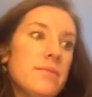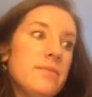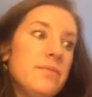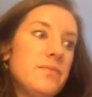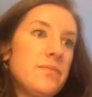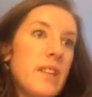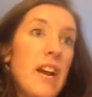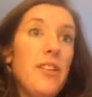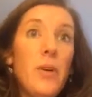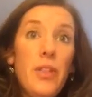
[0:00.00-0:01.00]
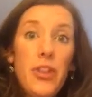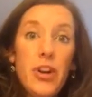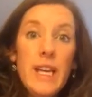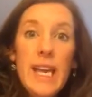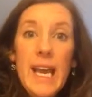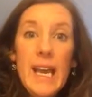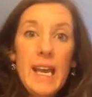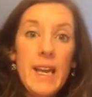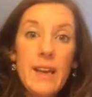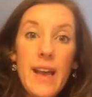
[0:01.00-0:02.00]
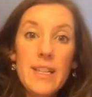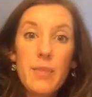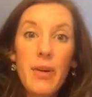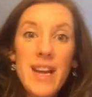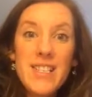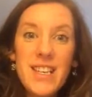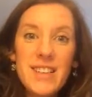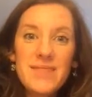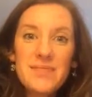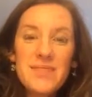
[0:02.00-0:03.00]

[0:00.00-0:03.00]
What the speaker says: 30-day expiration,